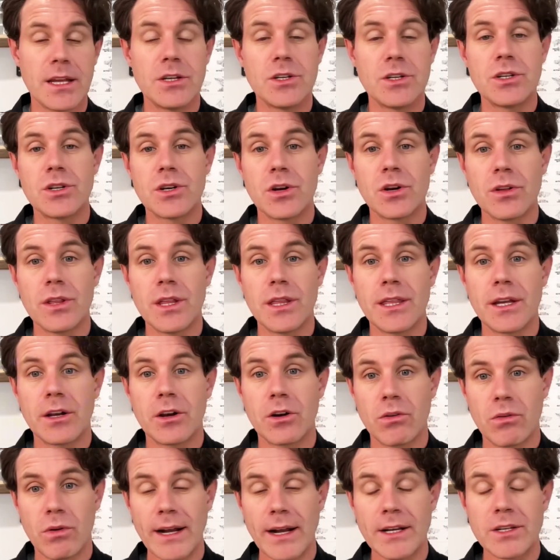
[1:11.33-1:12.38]
ensure that the
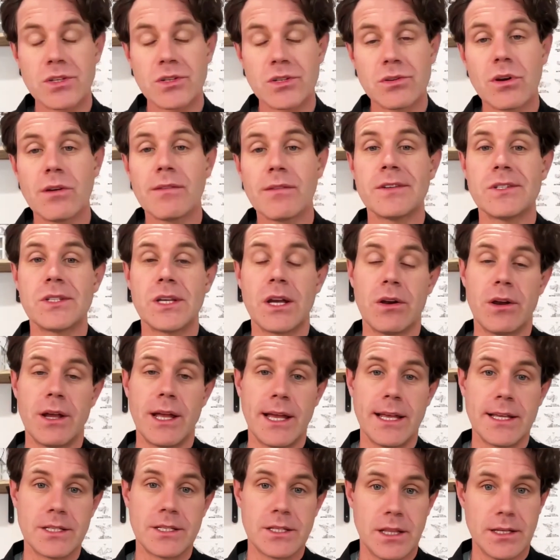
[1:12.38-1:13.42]
correct service
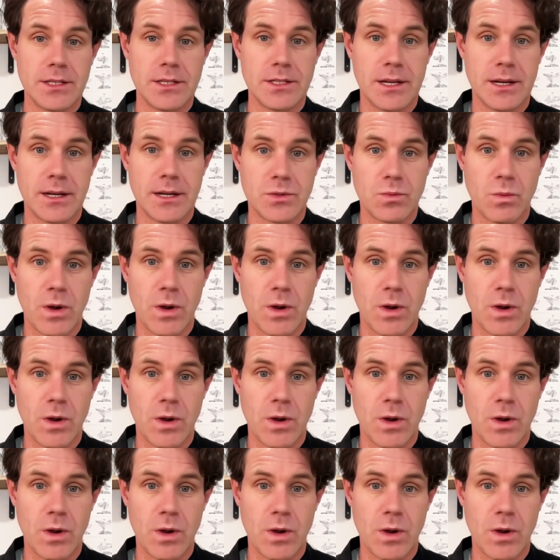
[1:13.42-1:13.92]
area is listed as